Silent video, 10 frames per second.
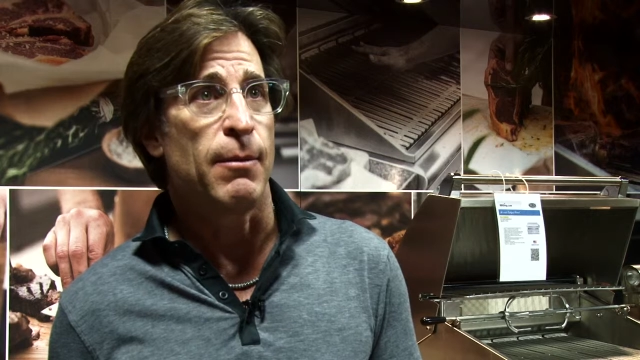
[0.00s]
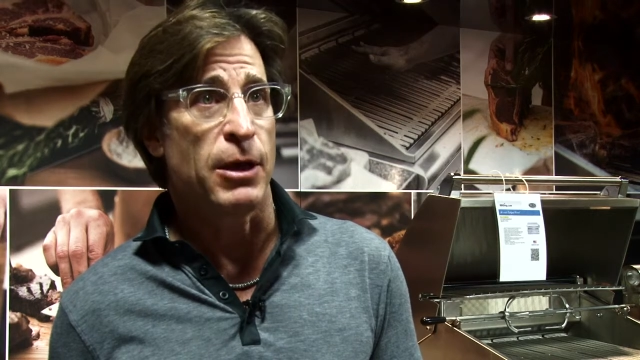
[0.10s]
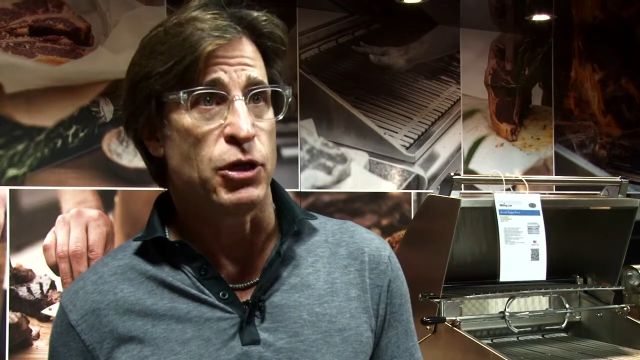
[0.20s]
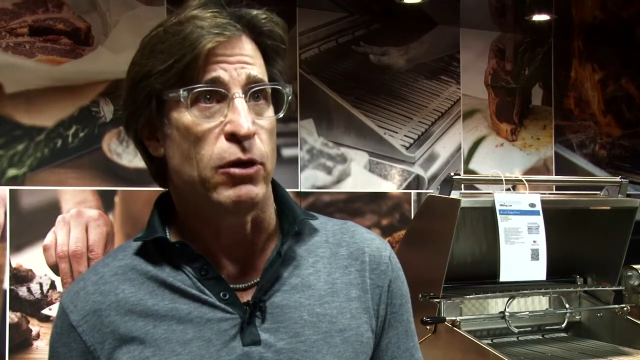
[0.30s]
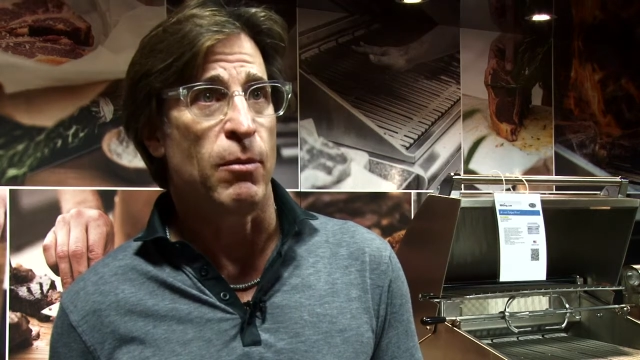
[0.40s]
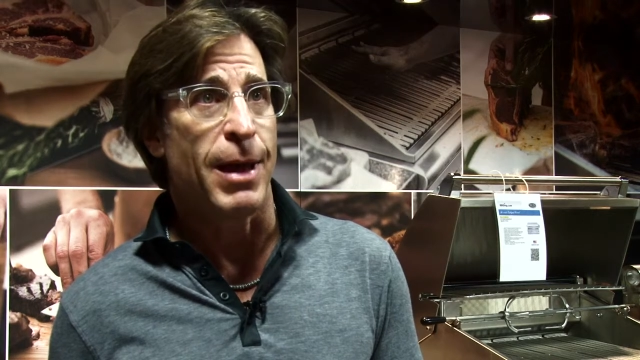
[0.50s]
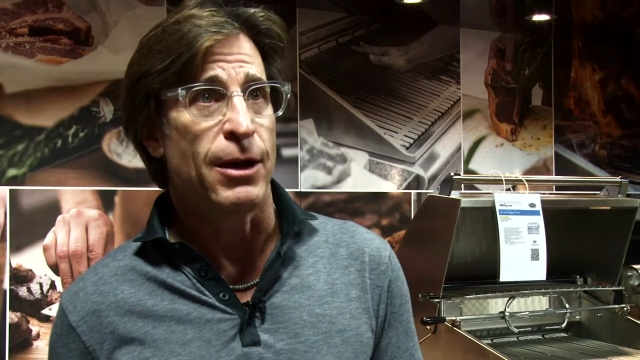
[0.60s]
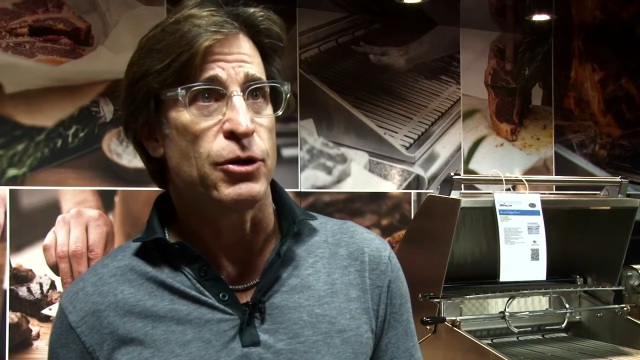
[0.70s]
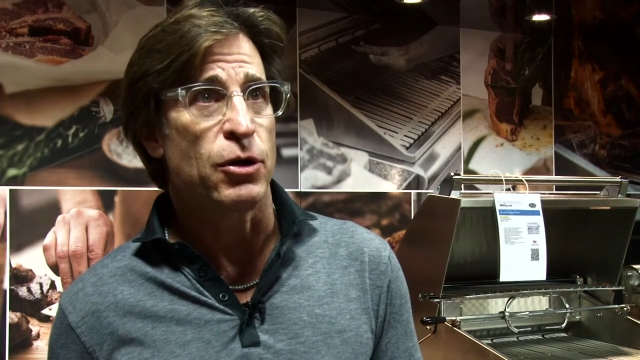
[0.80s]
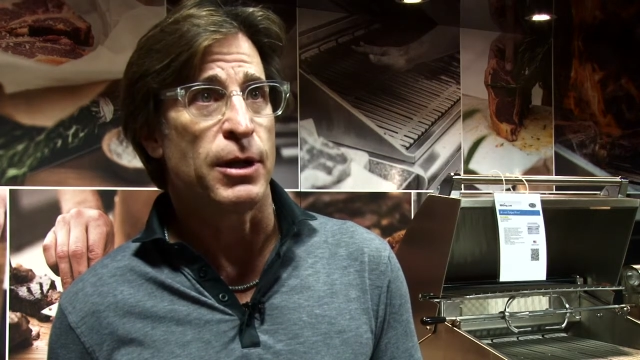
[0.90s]
my general
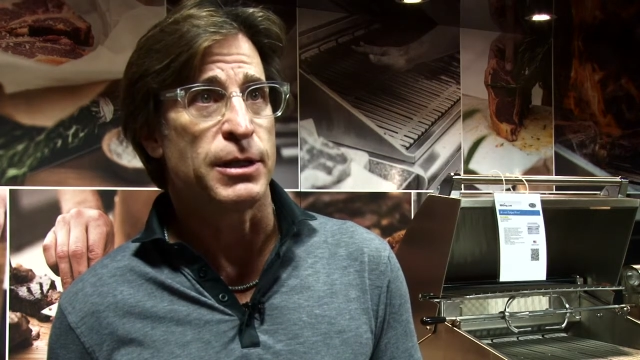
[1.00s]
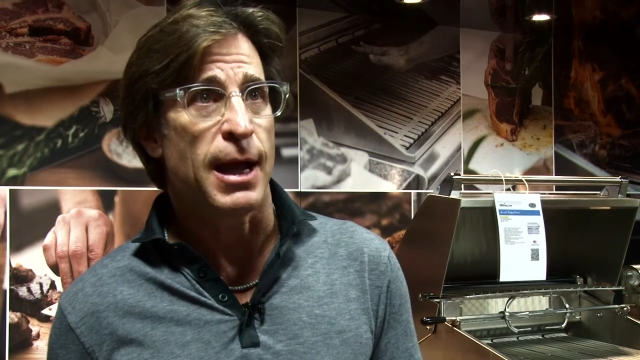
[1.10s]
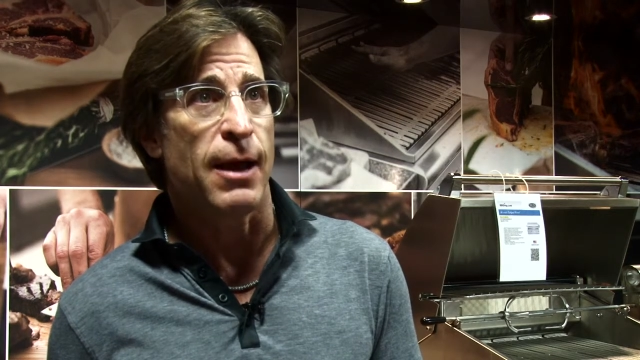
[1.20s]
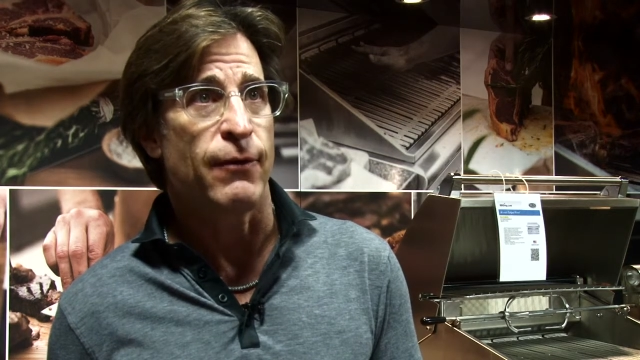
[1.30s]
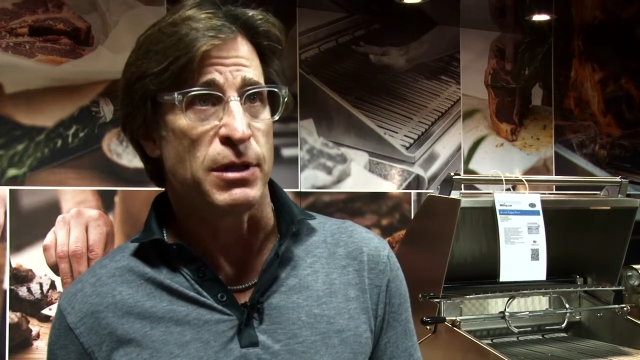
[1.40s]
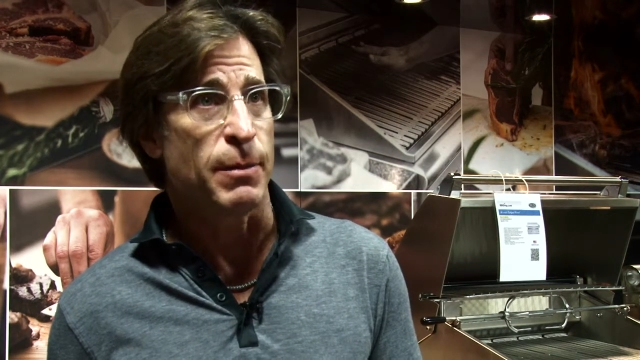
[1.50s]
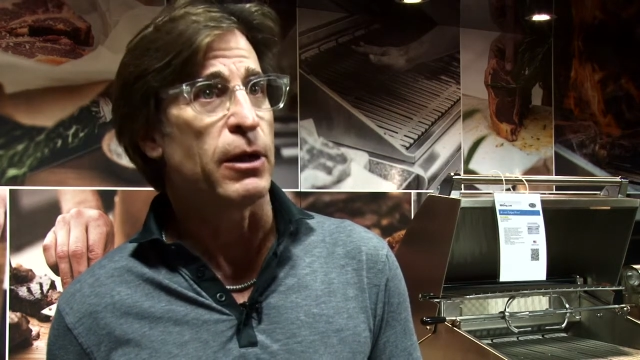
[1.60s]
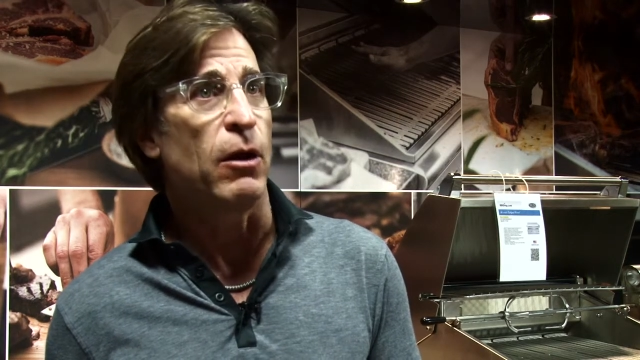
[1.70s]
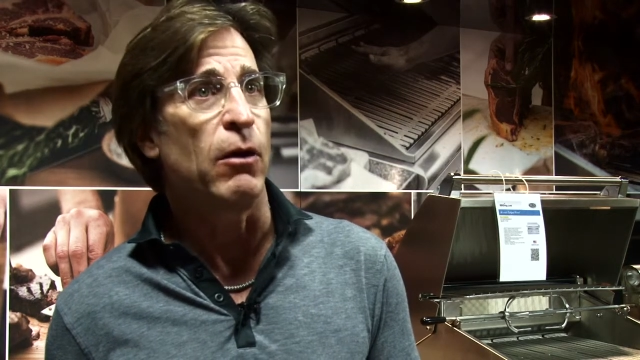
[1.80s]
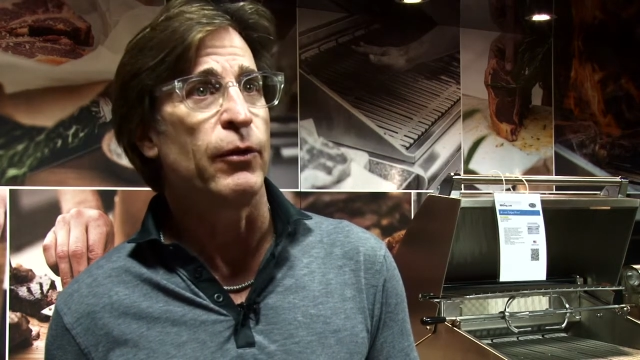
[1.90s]
manager on staff, he's a
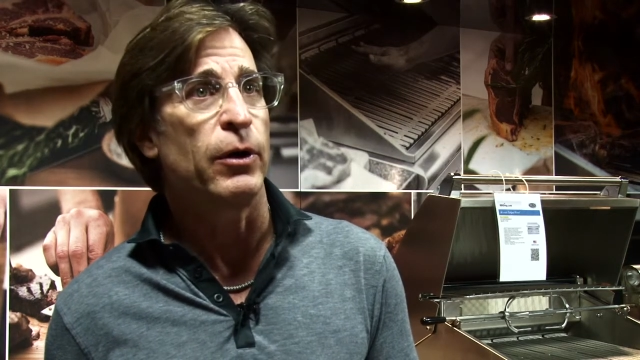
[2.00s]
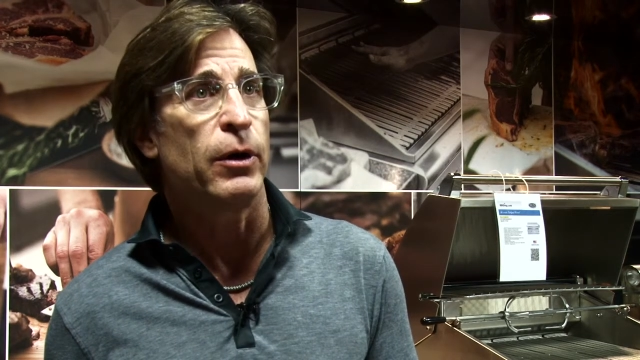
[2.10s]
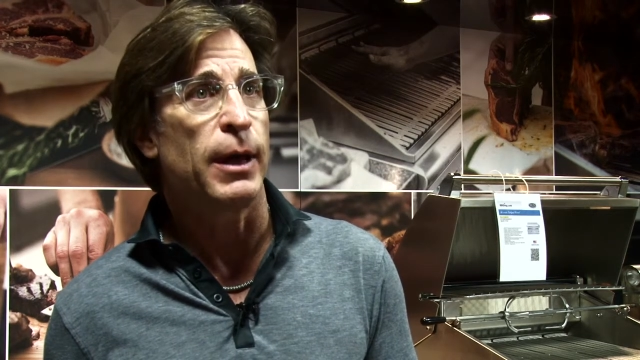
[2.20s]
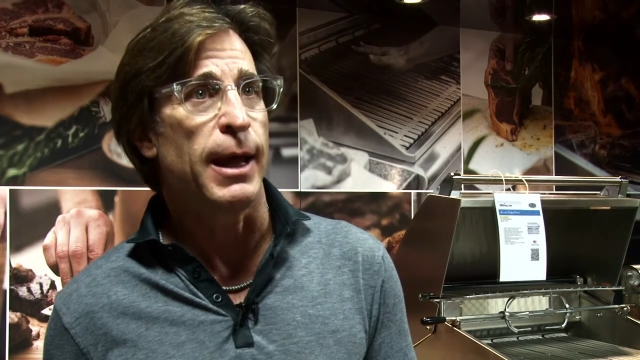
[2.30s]
big golfer,